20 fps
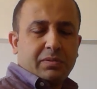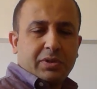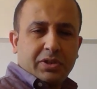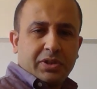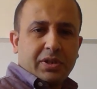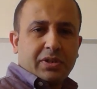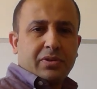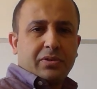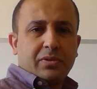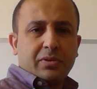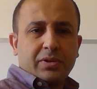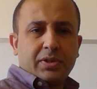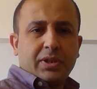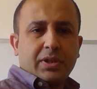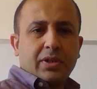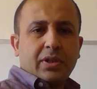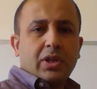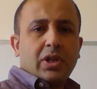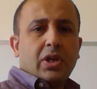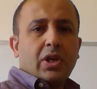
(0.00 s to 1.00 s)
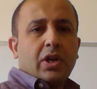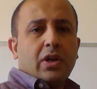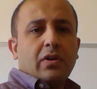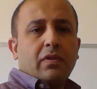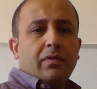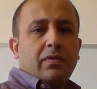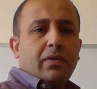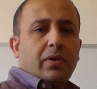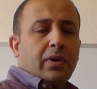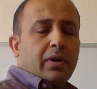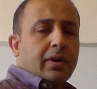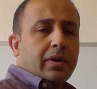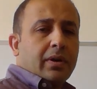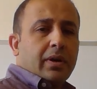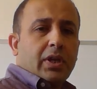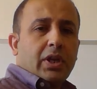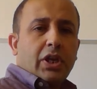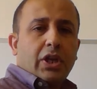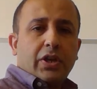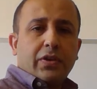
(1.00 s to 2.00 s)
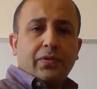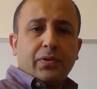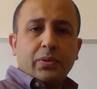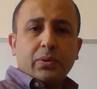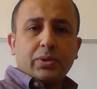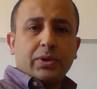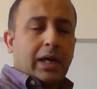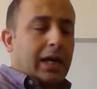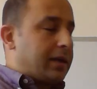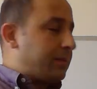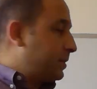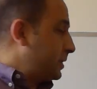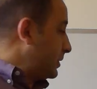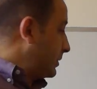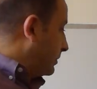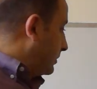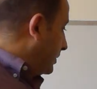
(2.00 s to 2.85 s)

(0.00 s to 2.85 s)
We just use it for a few times.